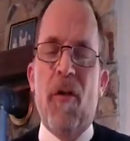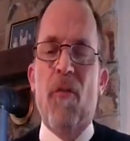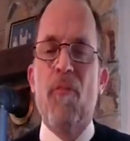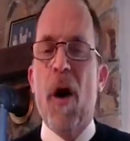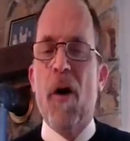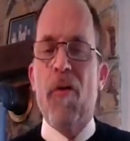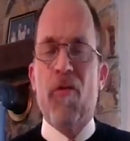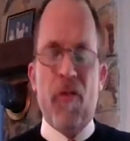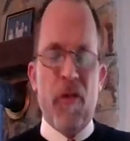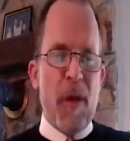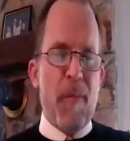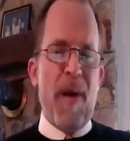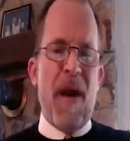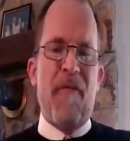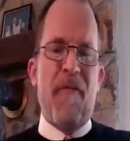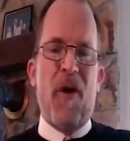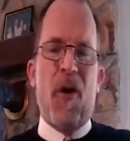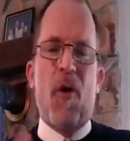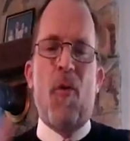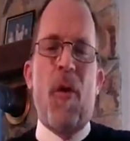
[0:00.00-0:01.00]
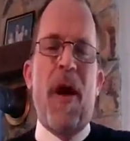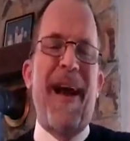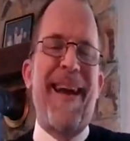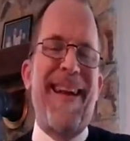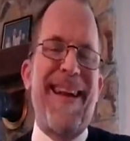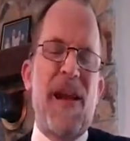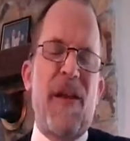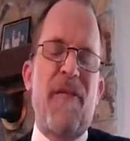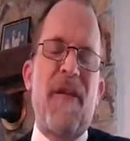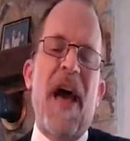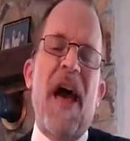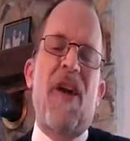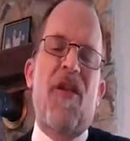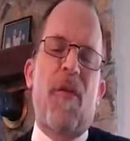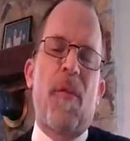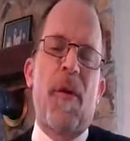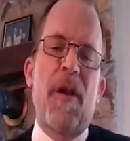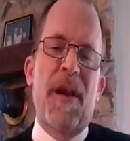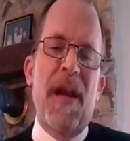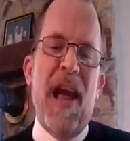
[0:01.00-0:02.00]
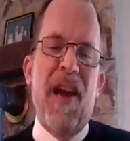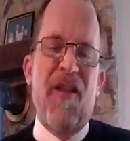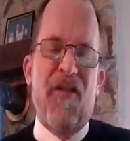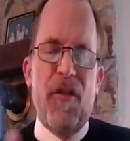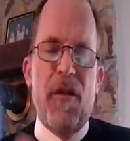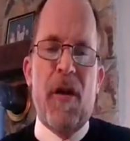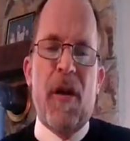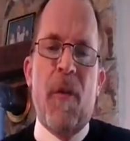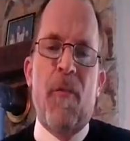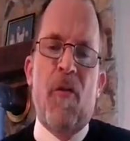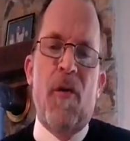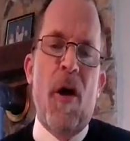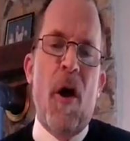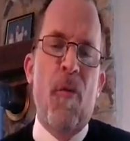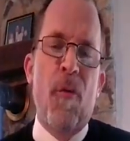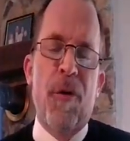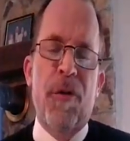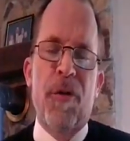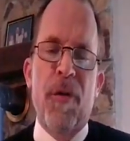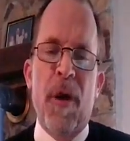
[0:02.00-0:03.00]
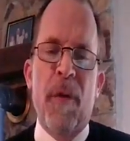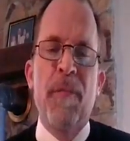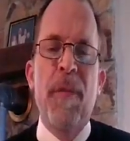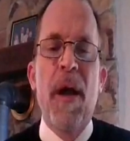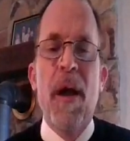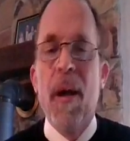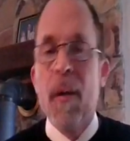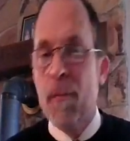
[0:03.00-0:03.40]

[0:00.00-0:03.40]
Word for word: most of them have a great deal of explanation that comes along with them,